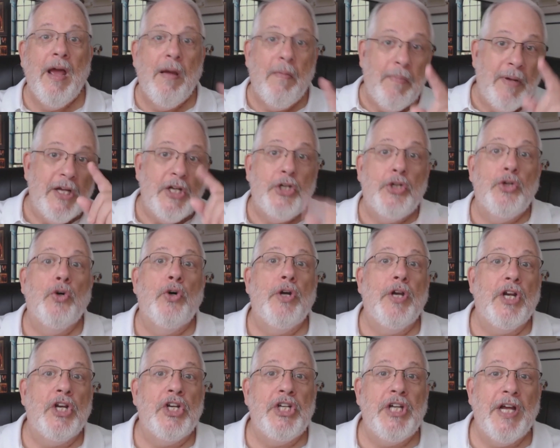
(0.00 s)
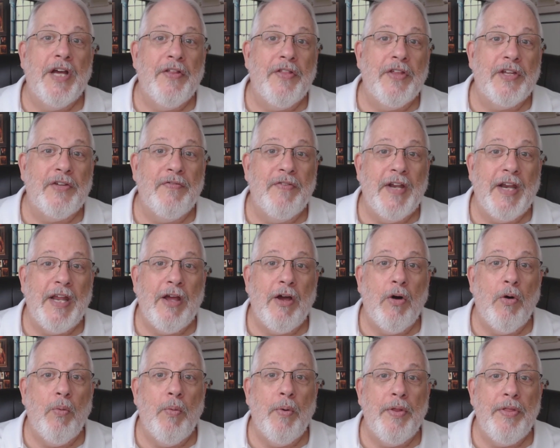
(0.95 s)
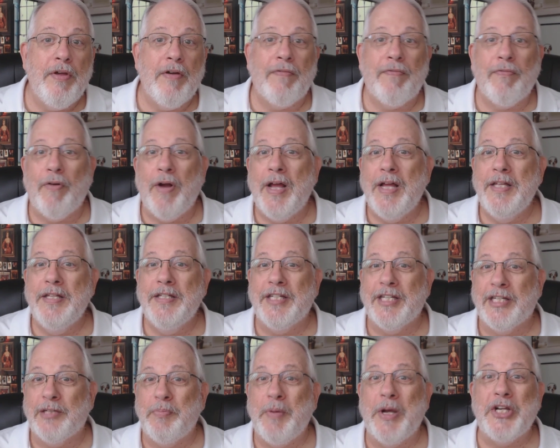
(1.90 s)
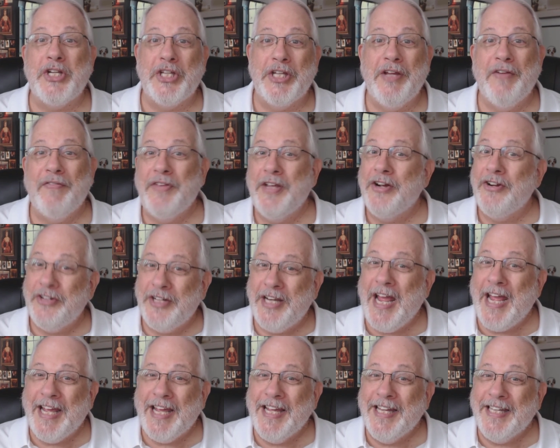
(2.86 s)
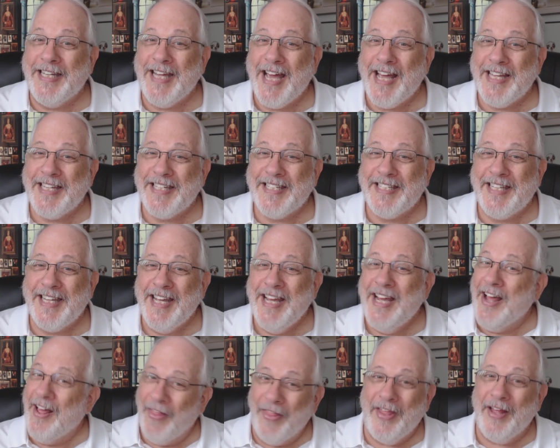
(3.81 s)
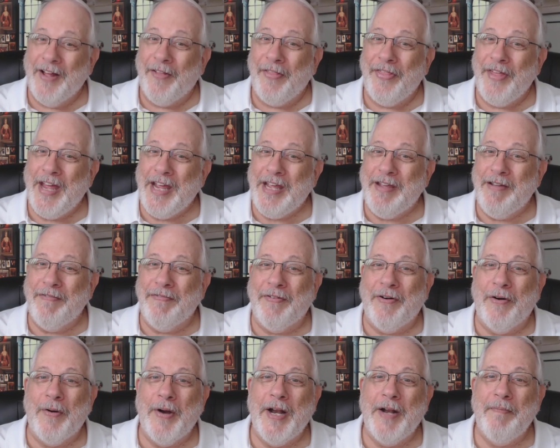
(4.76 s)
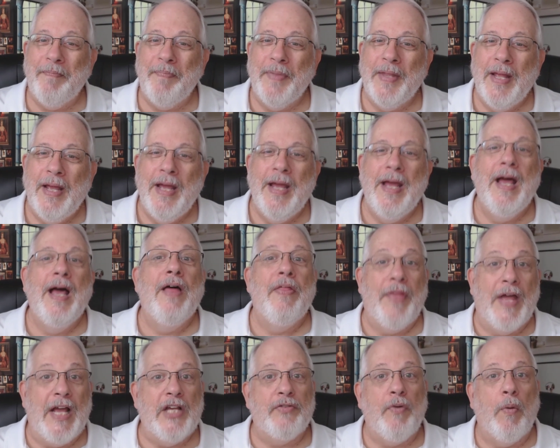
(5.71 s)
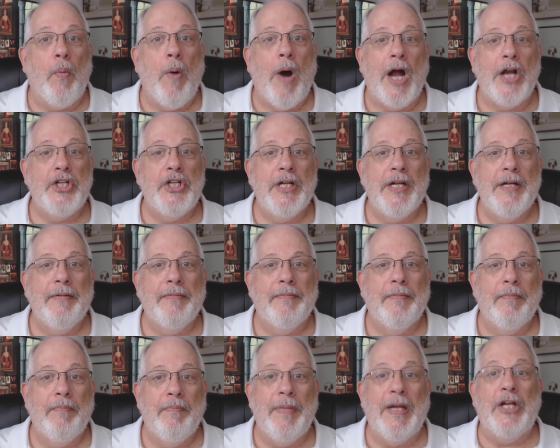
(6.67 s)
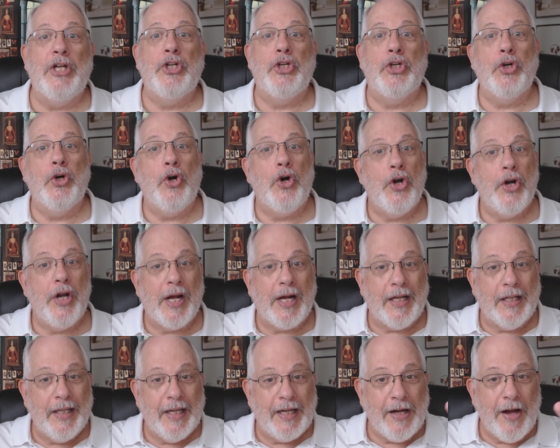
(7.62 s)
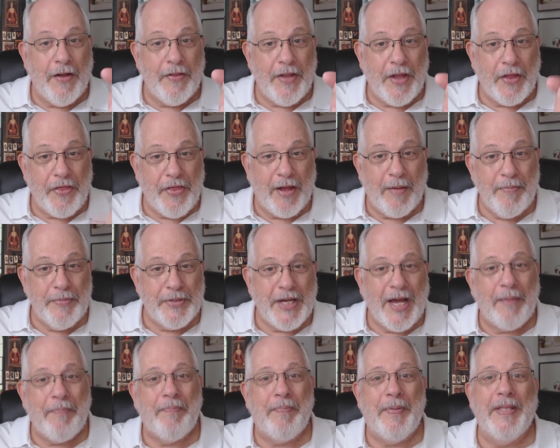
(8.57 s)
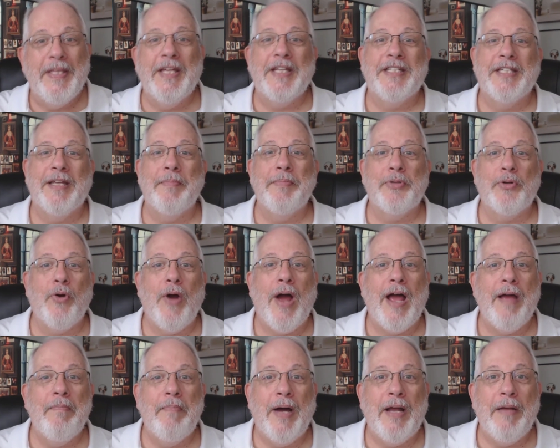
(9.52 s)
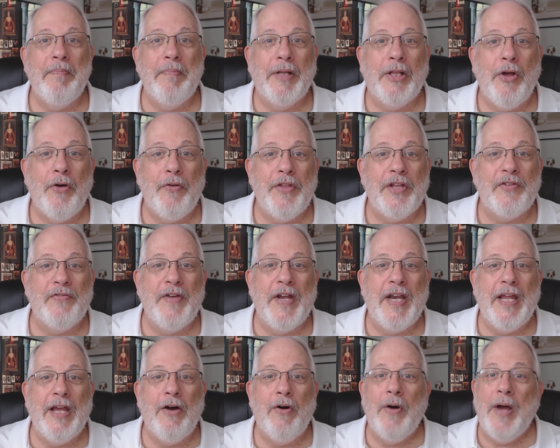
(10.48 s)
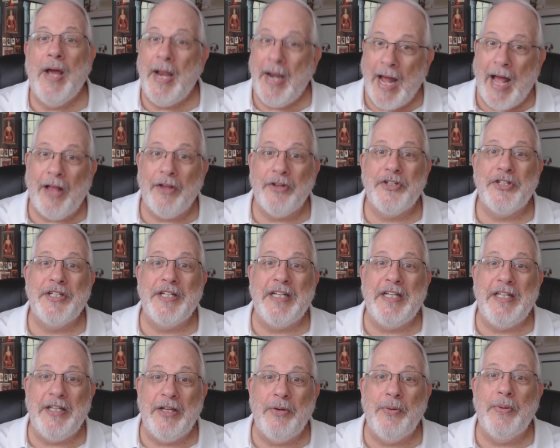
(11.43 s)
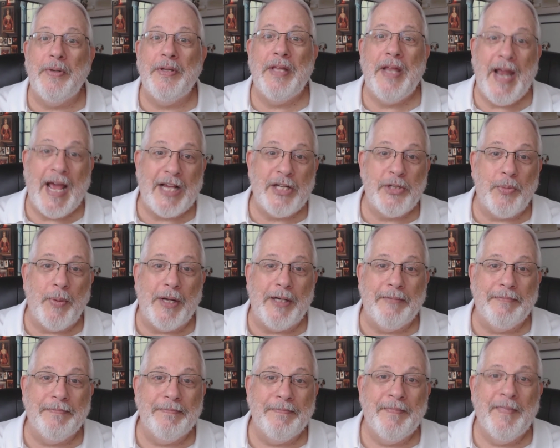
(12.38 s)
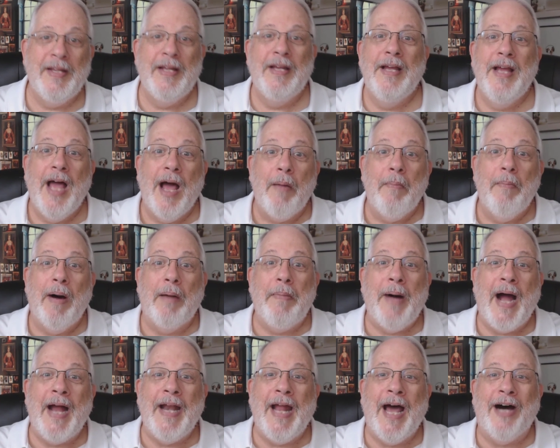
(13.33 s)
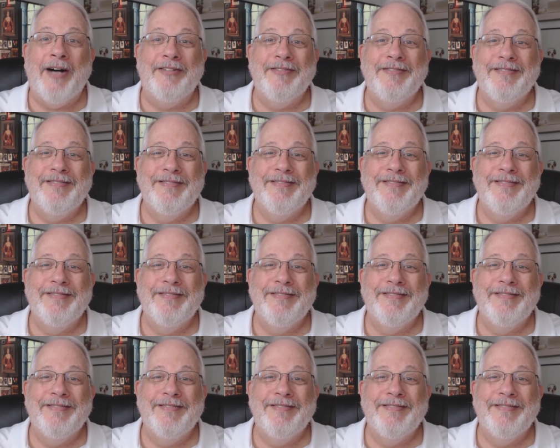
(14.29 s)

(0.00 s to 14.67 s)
Be sure to share this video with your friends, especially if they're taking tests. They'll thank you for it. Thanks for watching. Be sure to click on the thumbs up and the subscribe button below this video, and I'll see you in the next one. Bye-bye now.